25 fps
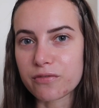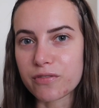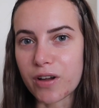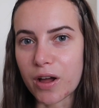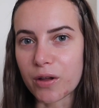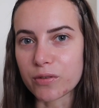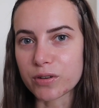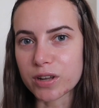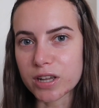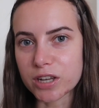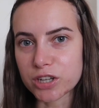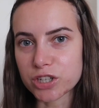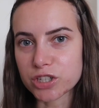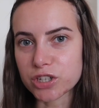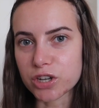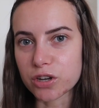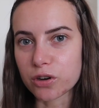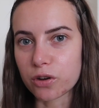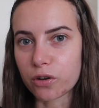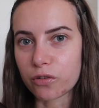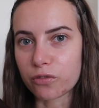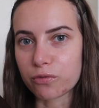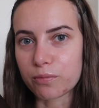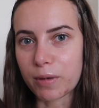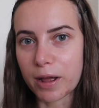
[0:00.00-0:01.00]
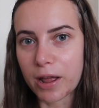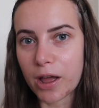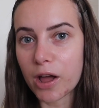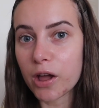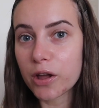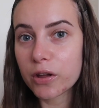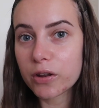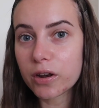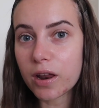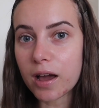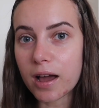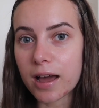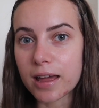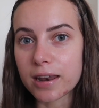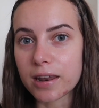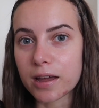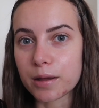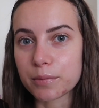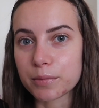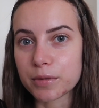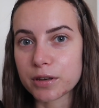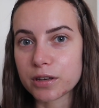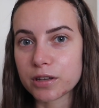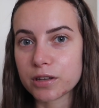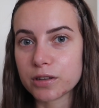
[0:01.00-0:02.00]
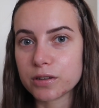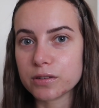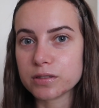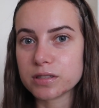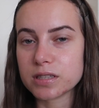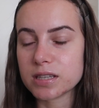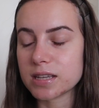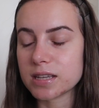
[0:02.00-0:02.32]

foundation of my own, and I'm gonna use